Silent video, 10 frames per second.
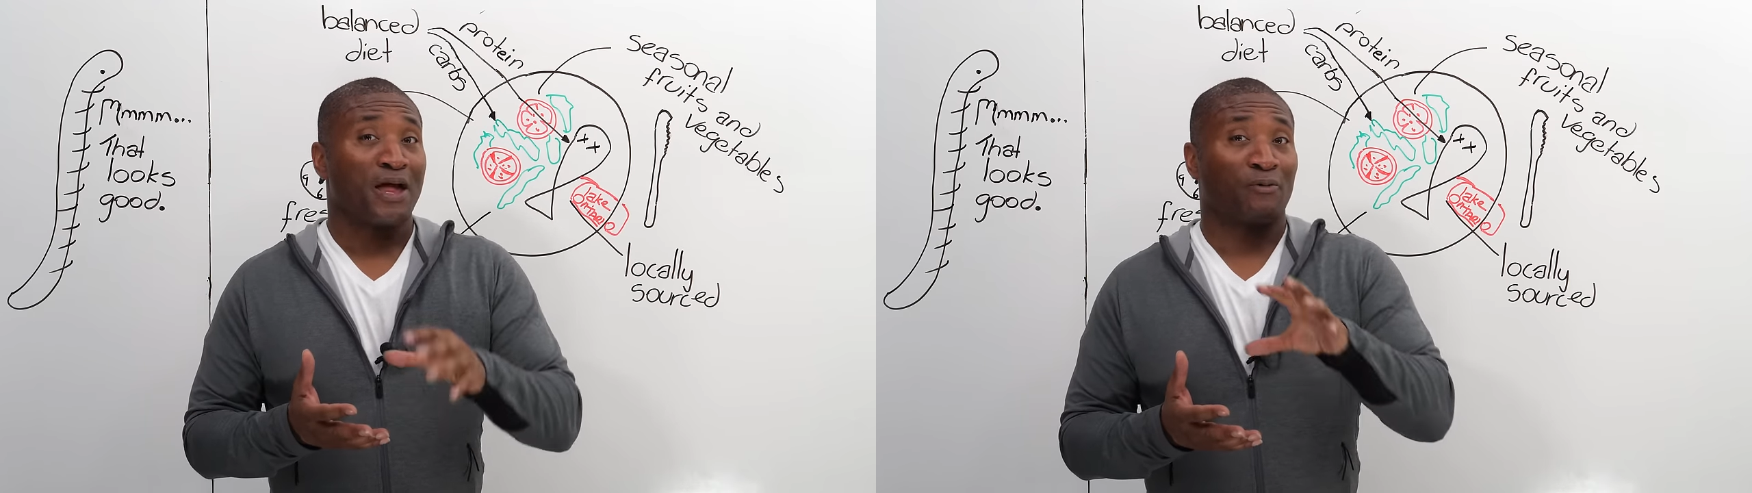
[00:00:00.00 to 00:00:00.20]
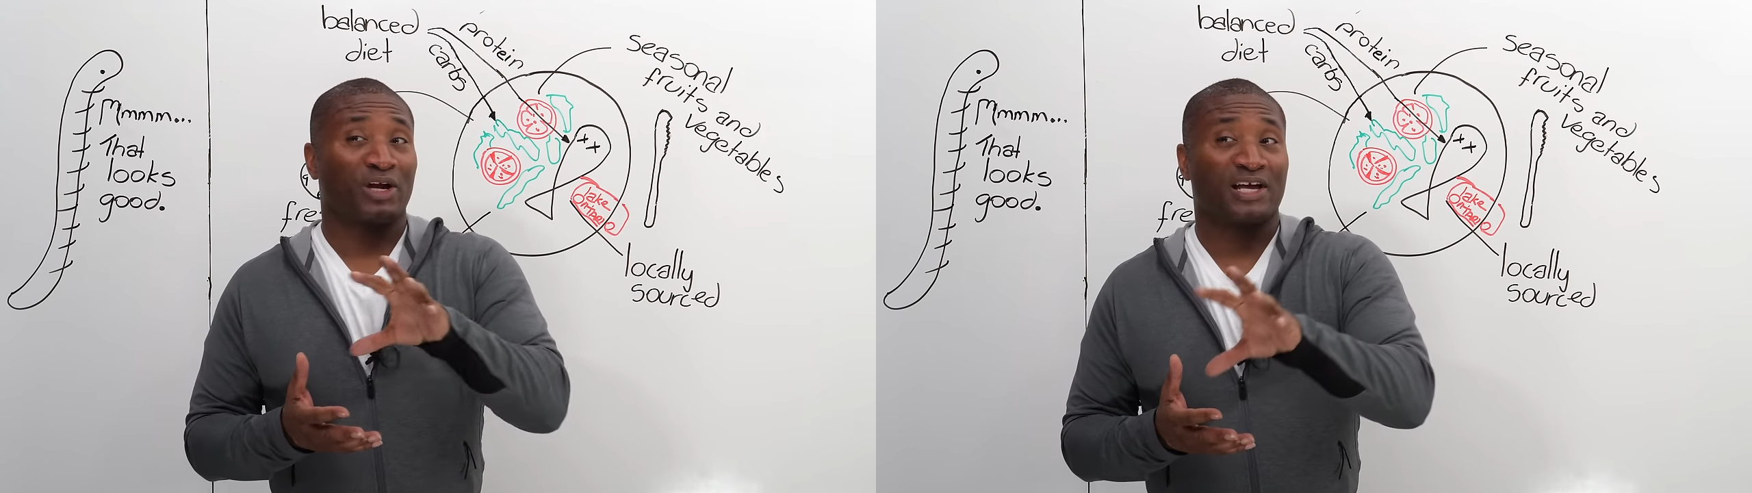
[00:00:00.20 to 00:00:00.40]

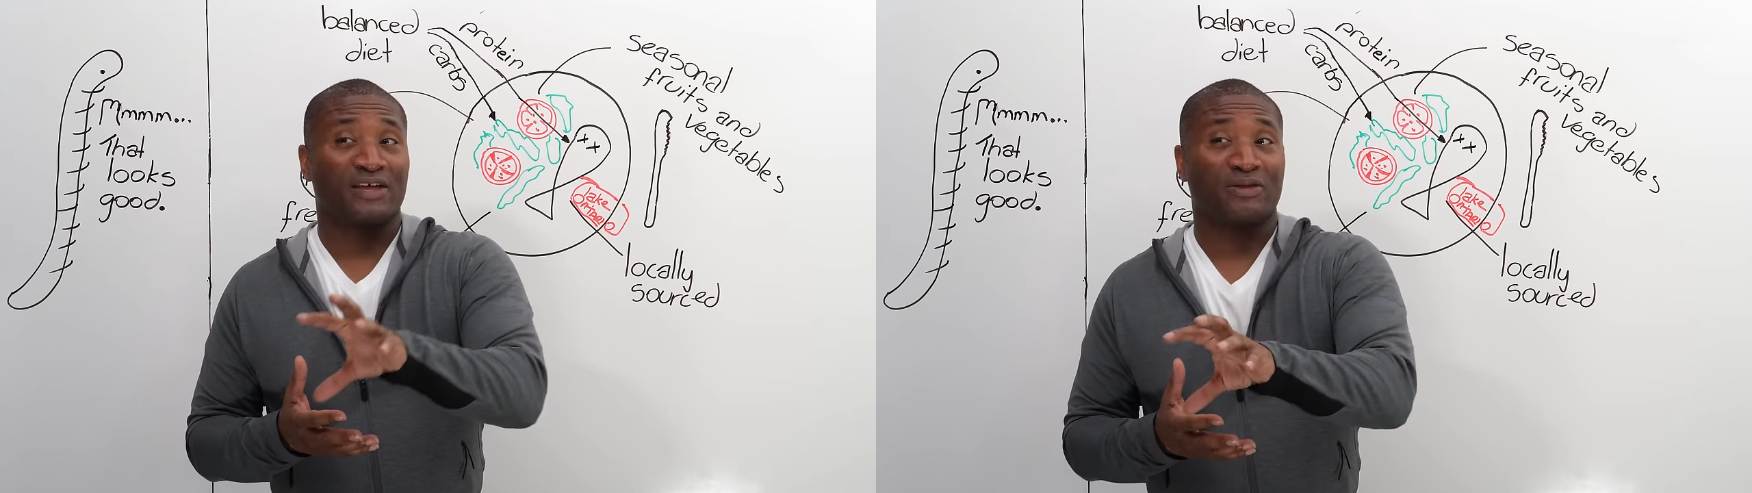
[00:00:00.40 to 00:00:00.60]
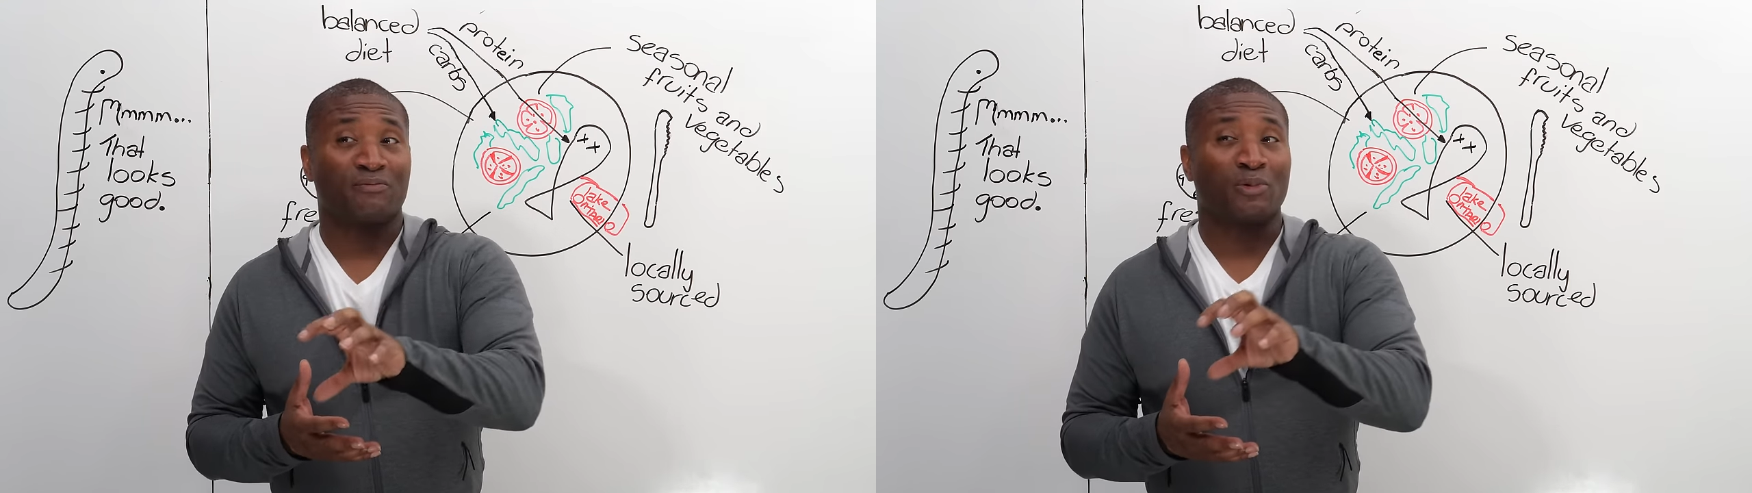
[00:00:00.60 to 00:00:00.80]
And we can
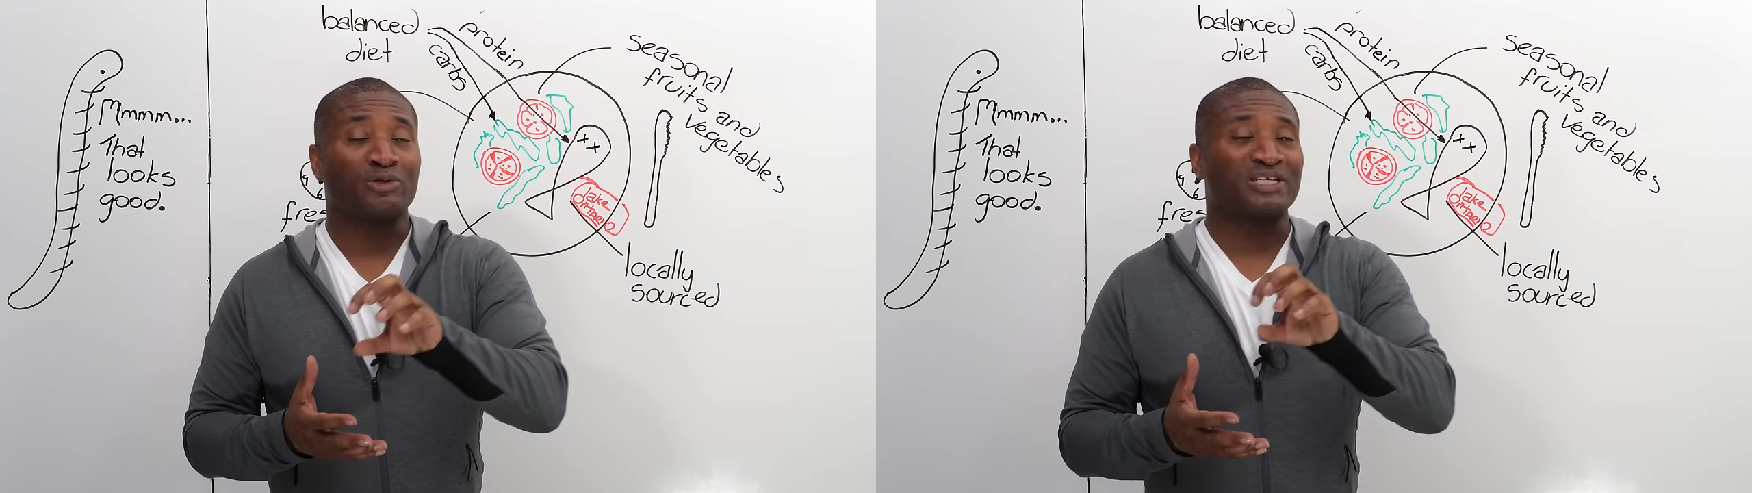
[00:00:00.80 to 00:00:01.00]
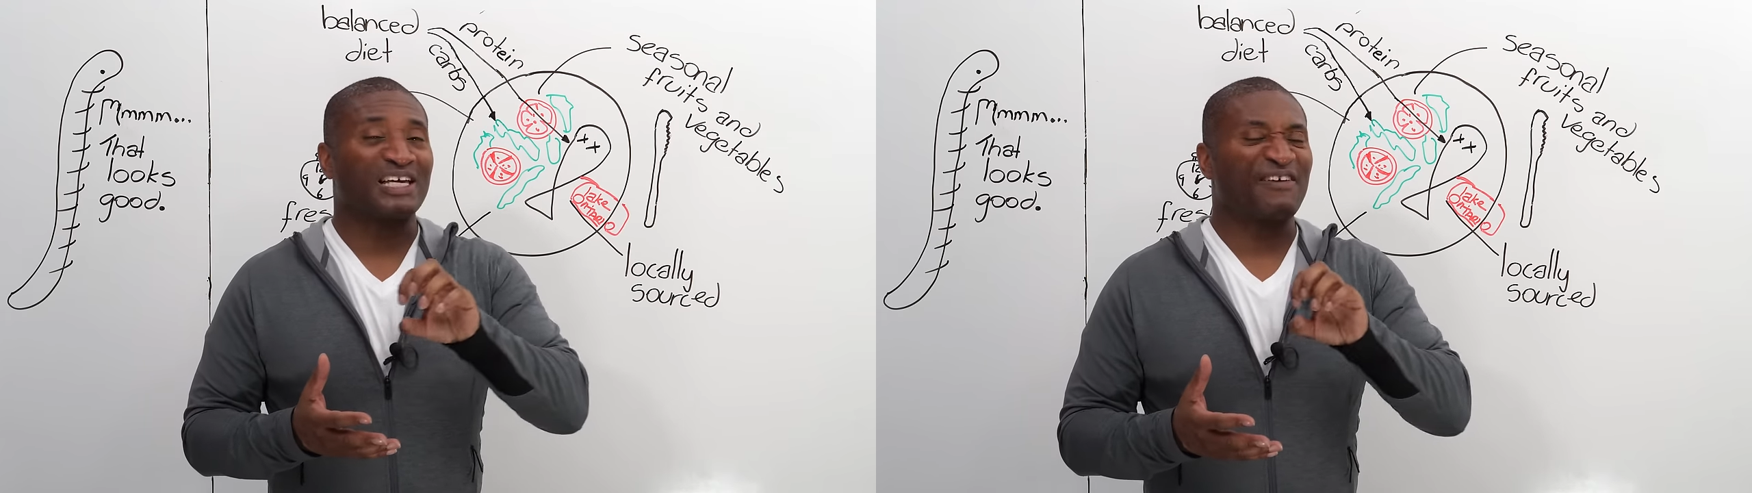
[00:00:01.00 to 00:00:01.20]
get them
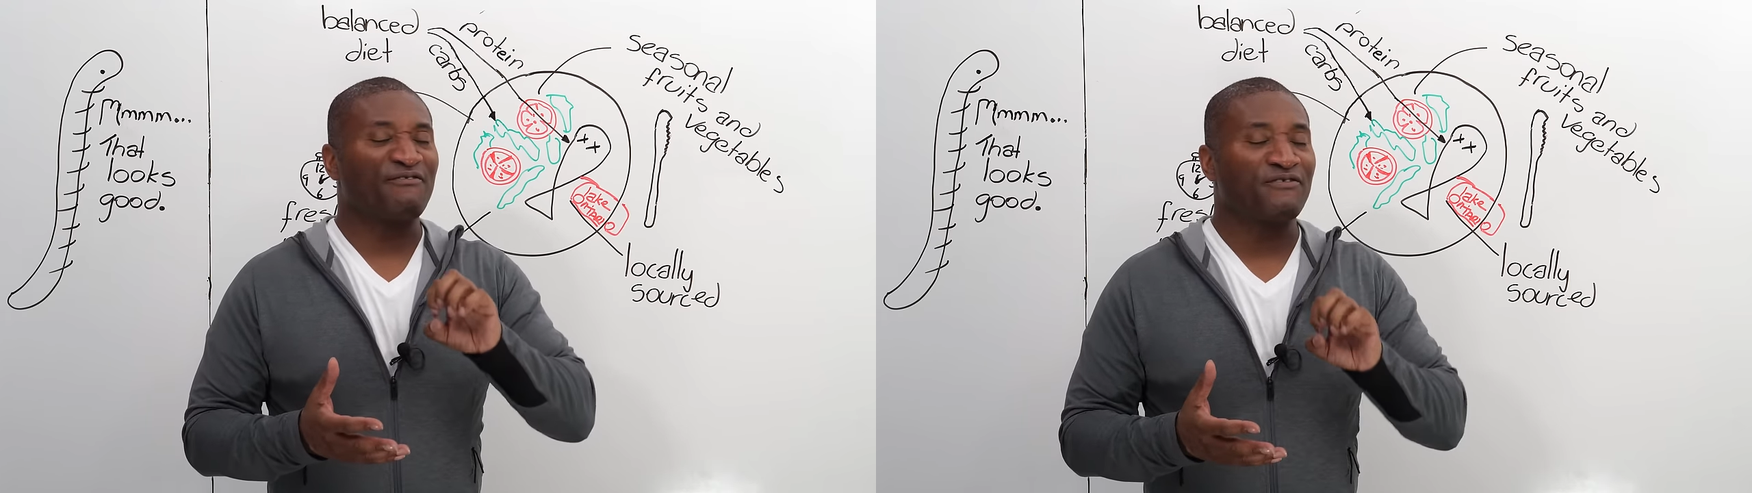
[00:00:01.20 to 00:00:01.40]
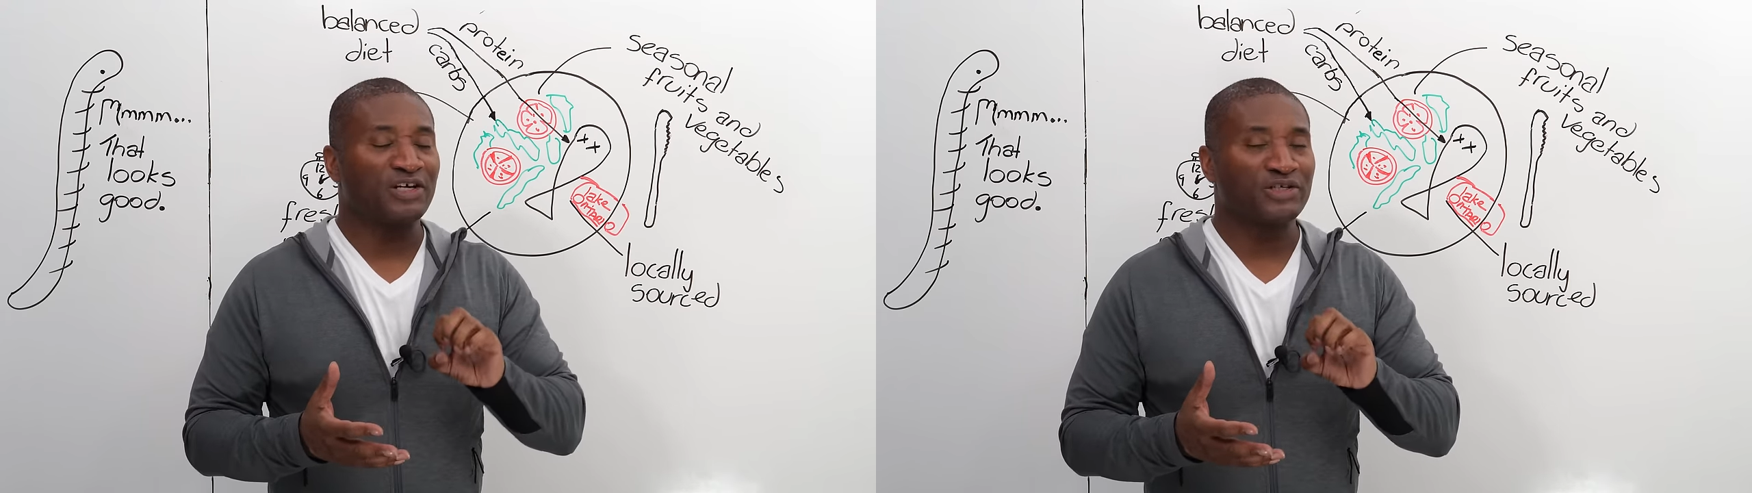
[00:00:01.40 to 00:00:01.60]
most
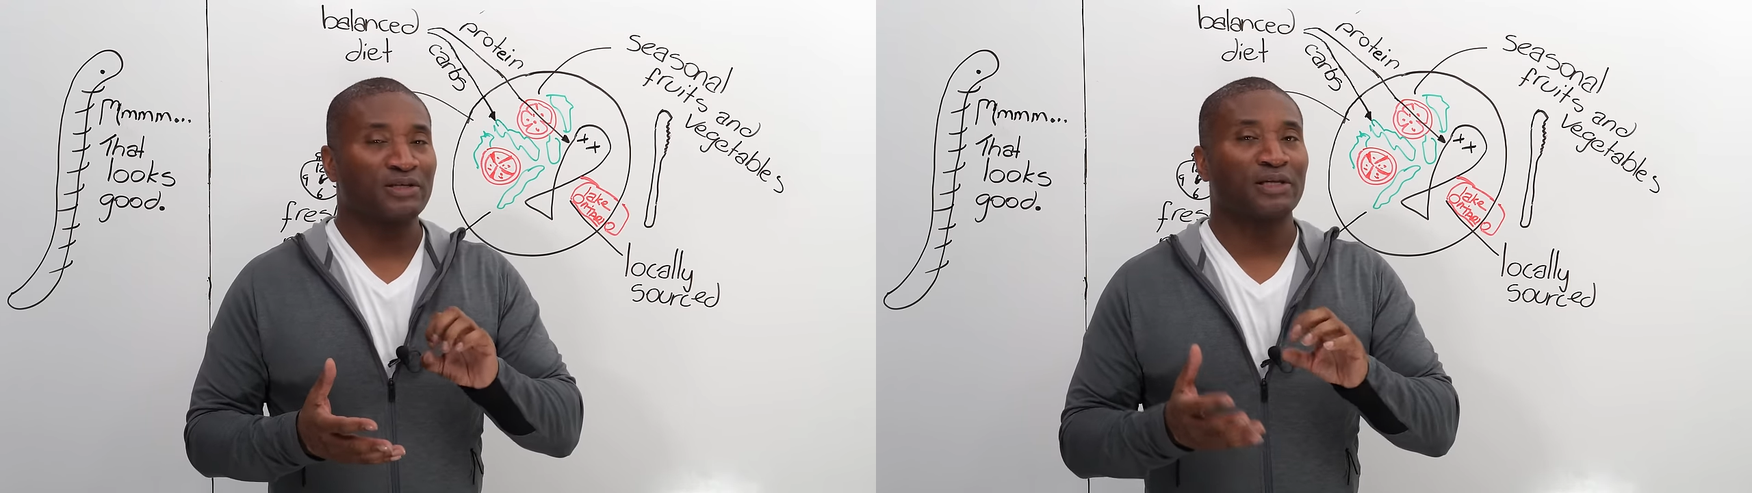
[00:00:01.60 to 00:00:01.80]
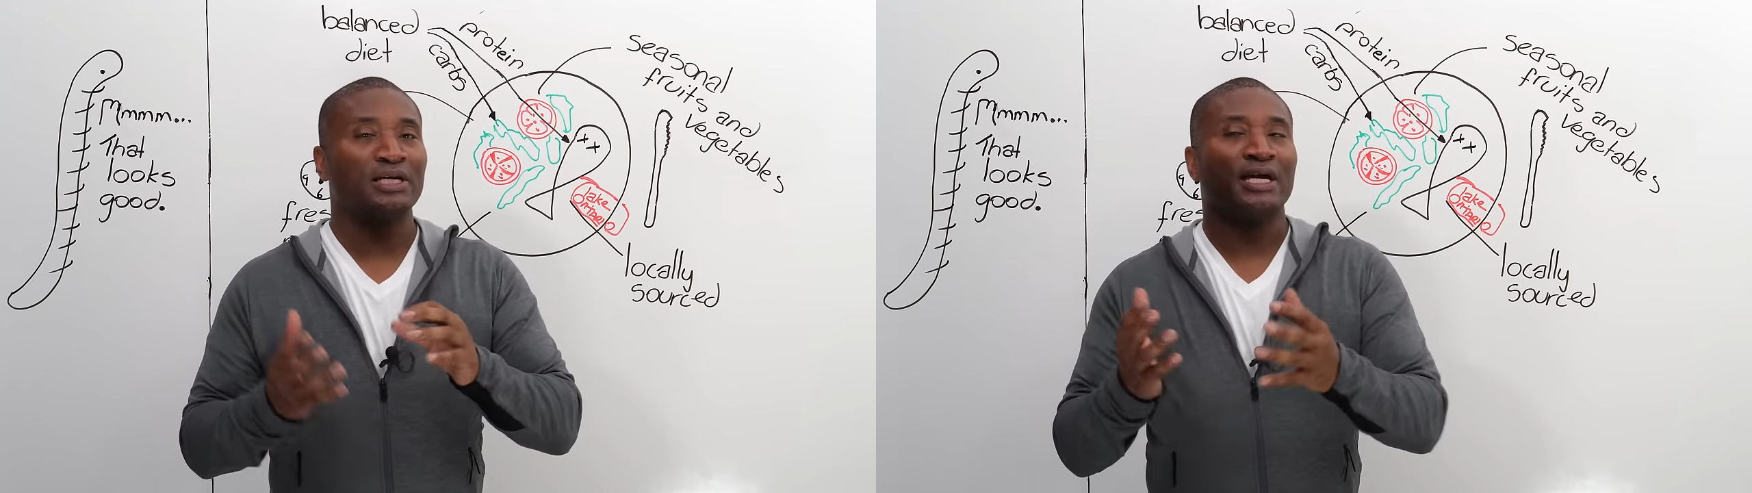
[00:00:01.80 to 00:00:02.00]

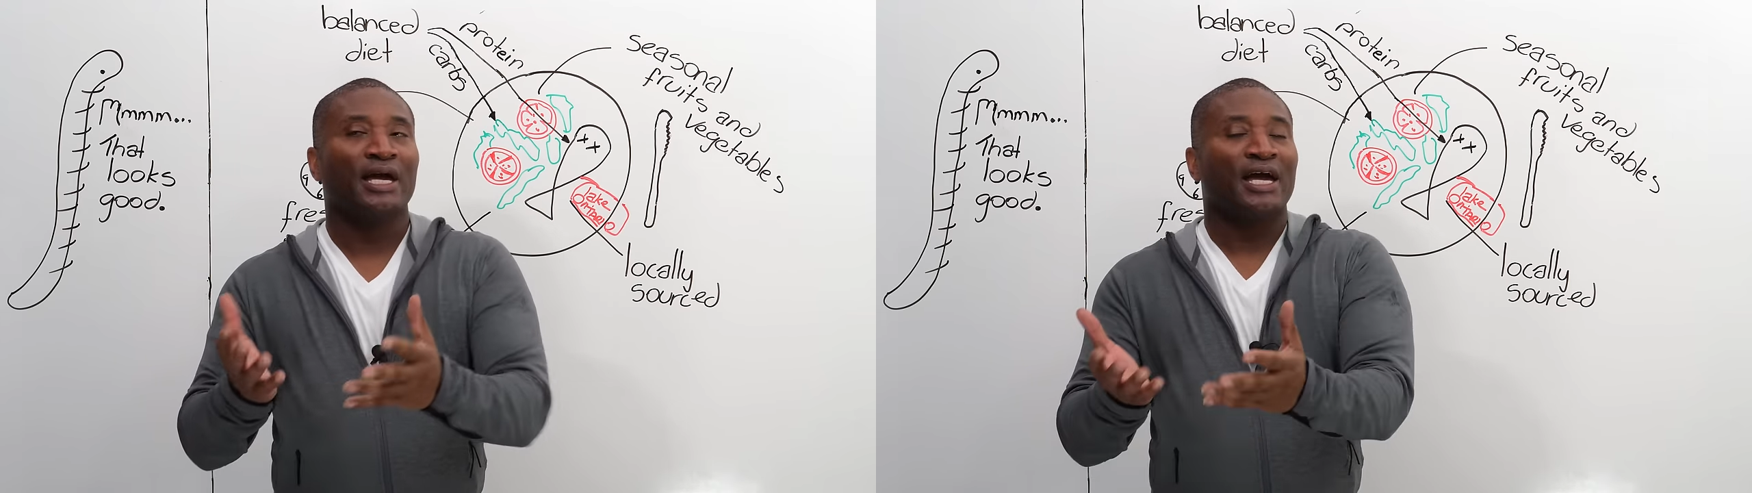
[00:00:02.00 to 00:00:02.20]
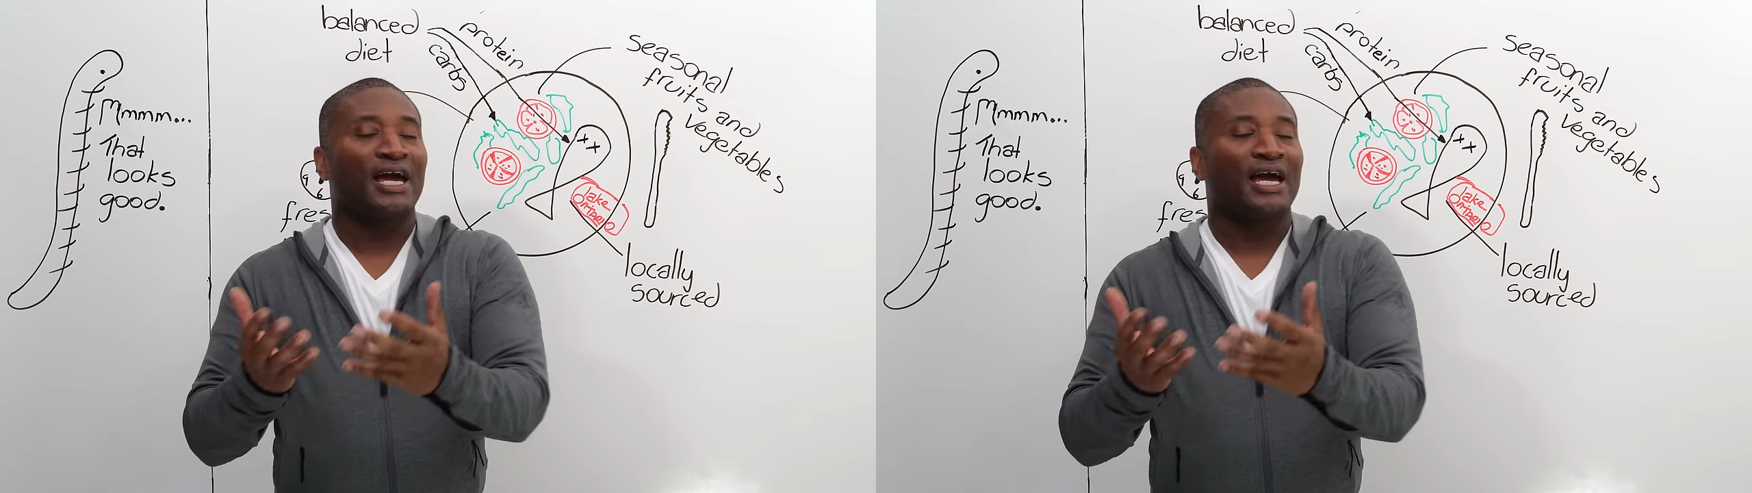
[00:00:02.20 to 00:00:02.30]
efficiently